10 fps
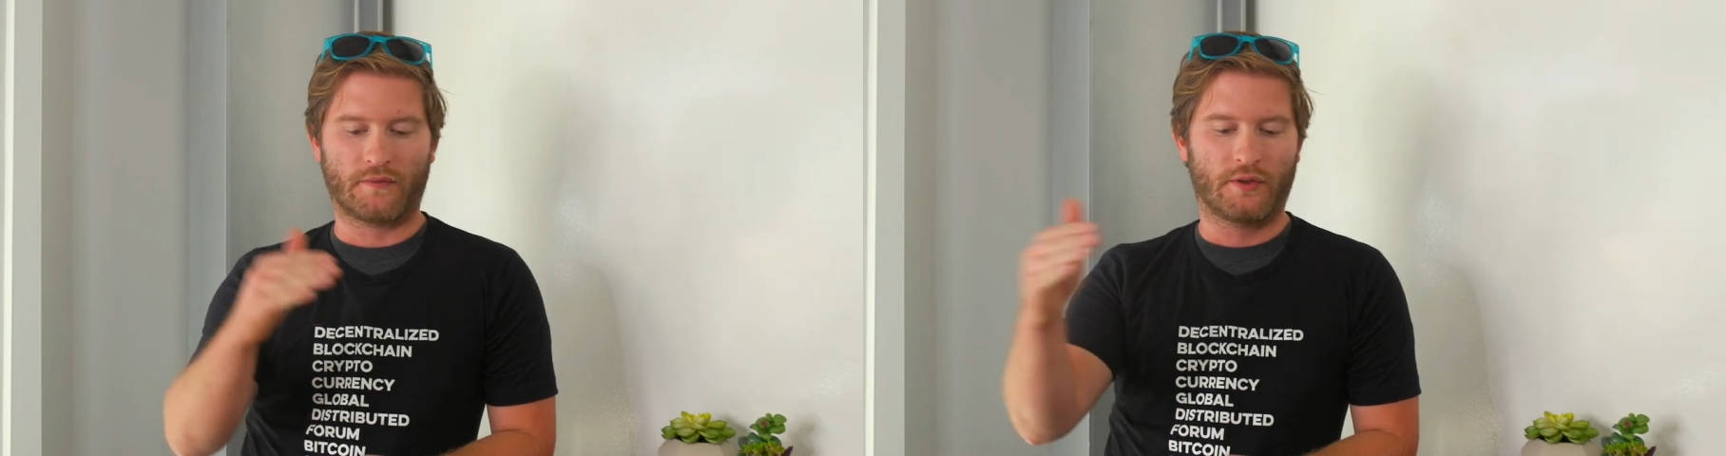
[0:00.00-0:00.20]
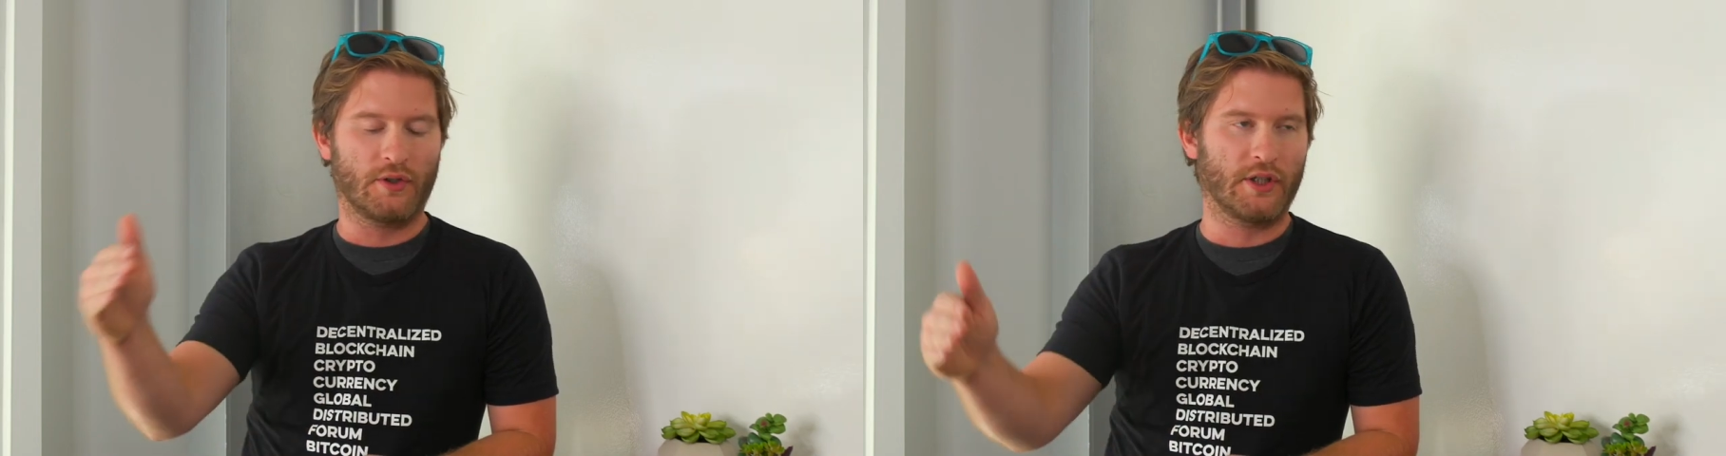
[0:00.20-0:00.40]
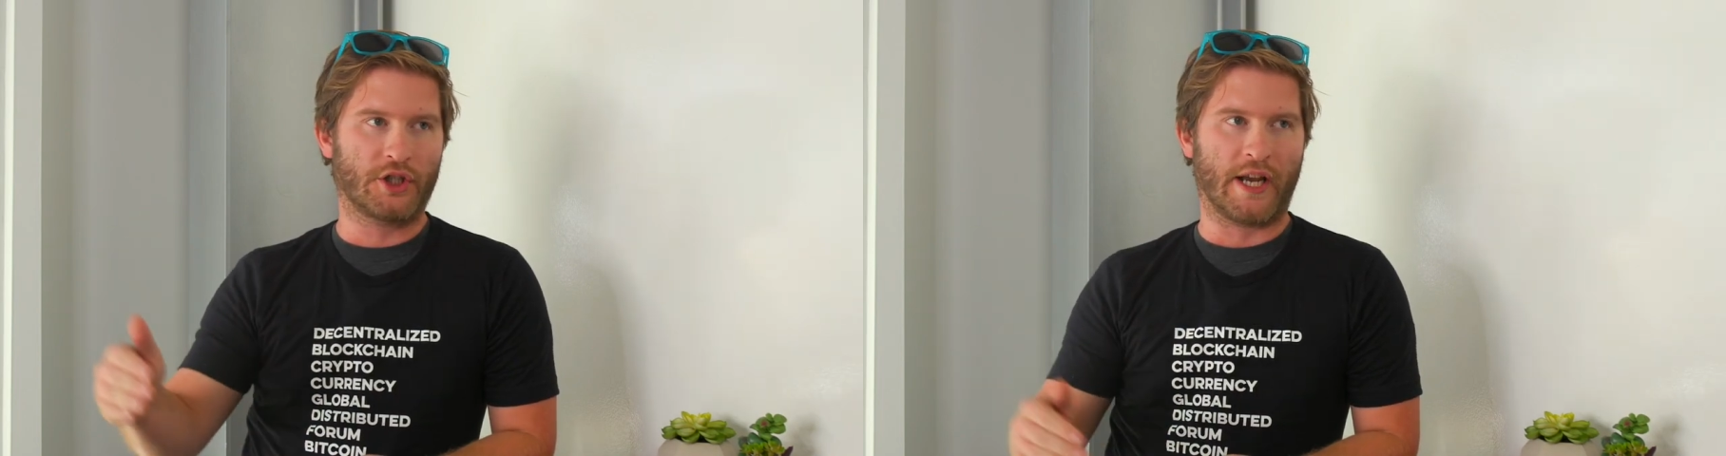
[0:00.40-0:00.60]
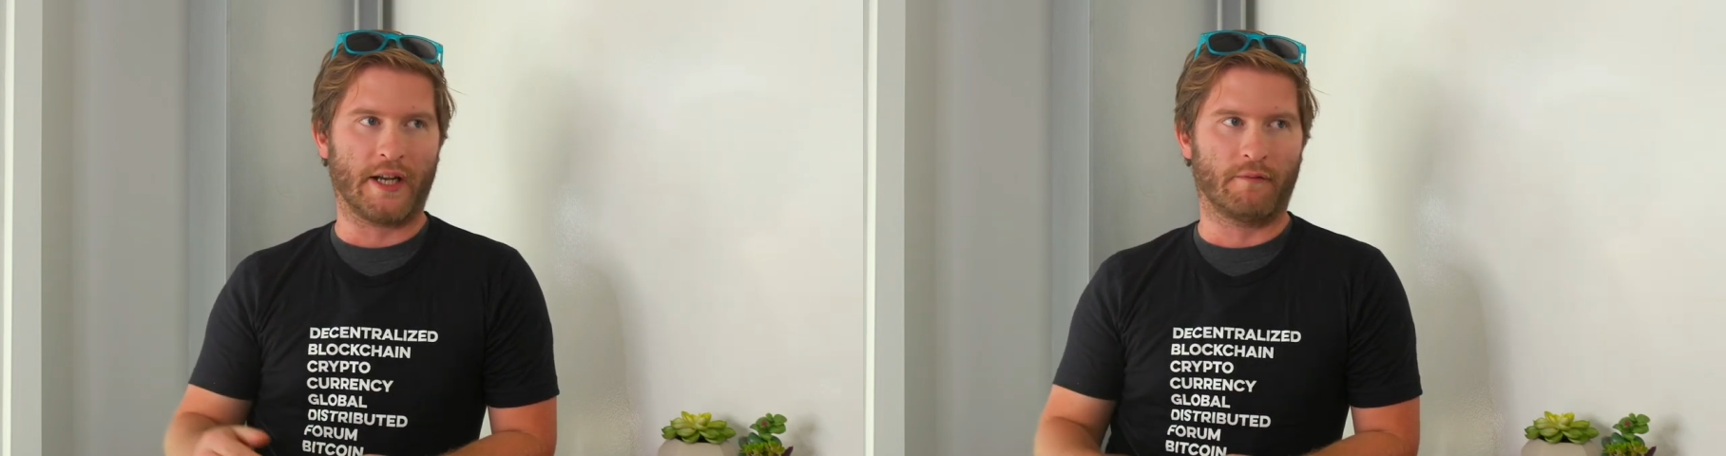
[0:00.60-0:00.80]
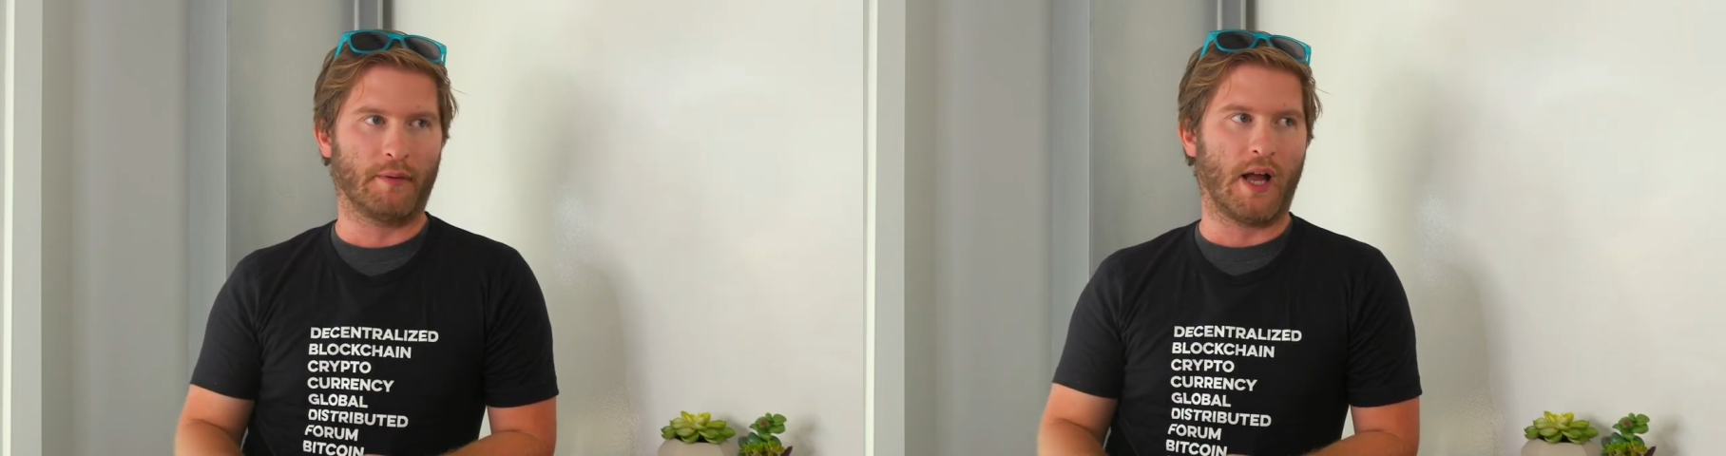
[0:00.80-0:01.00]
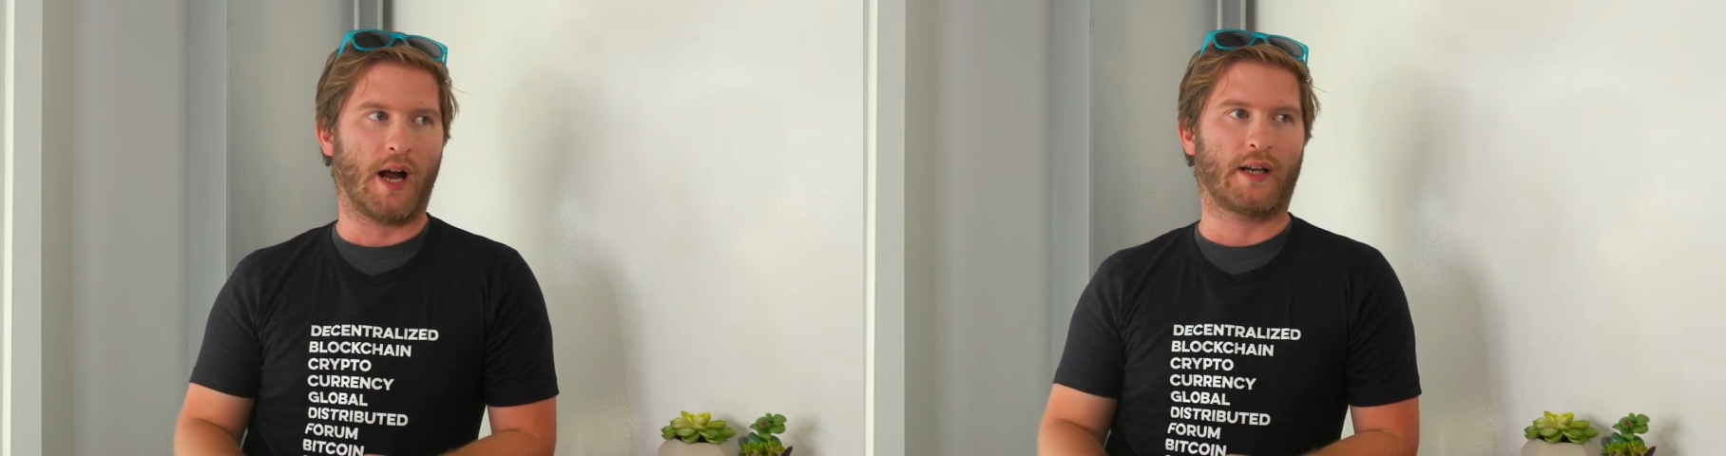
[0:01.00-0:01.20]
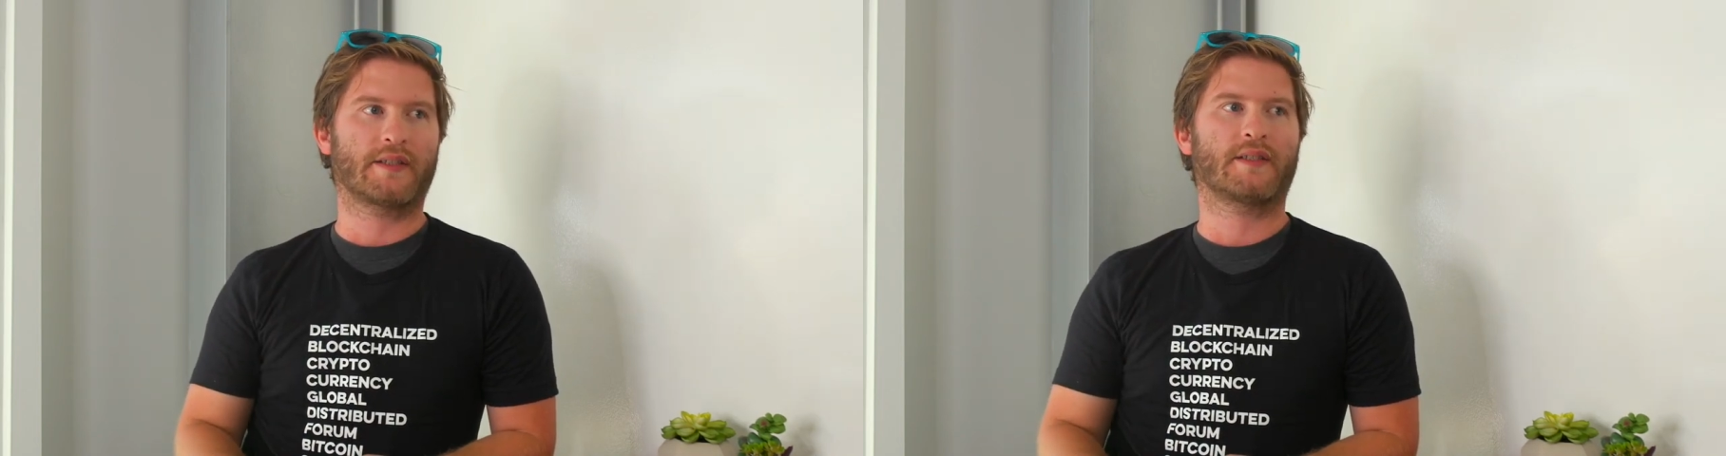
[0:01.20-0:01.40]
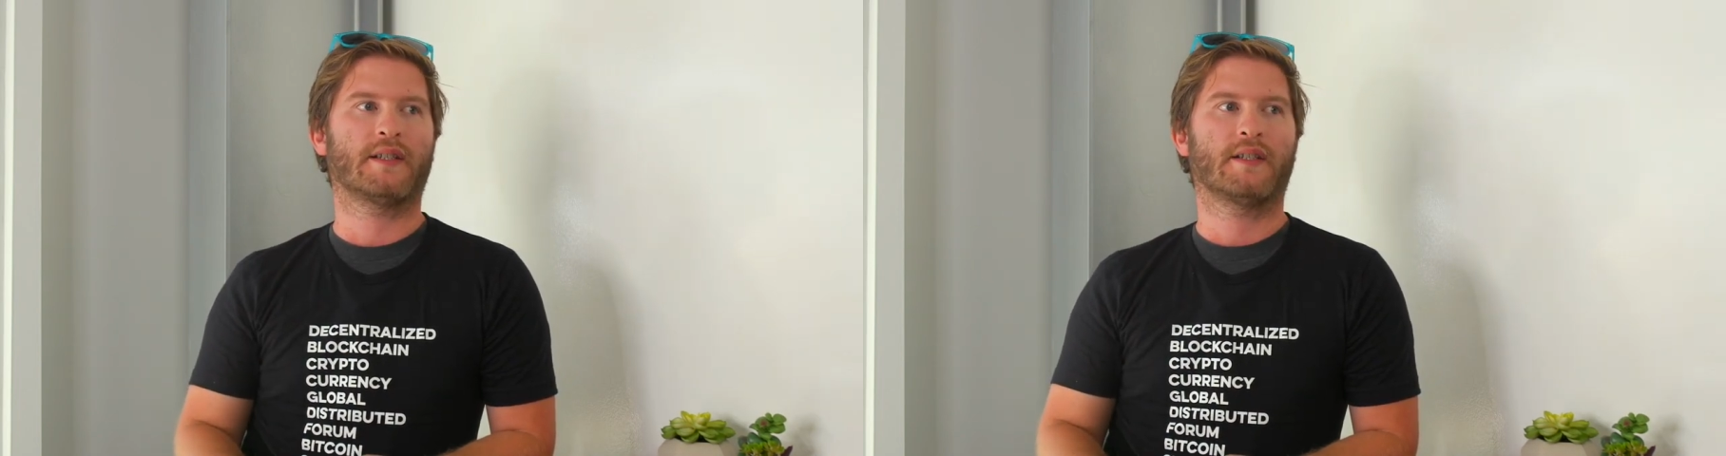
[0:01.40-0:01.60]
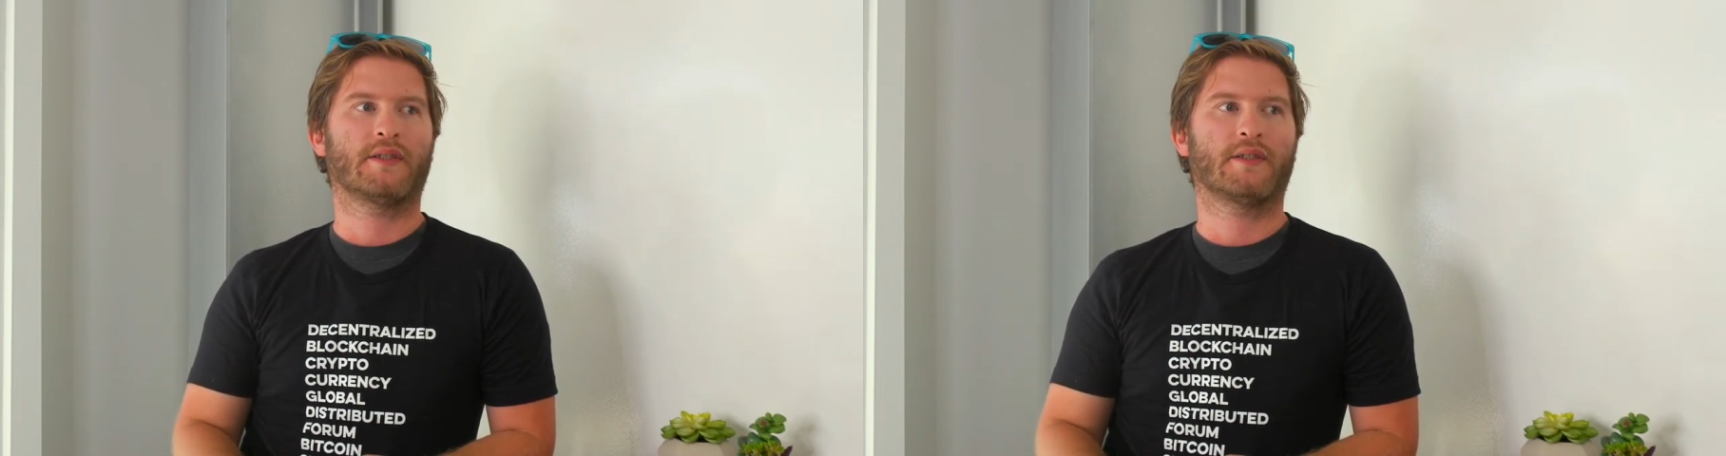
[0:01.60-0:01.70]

to the chain of blocks.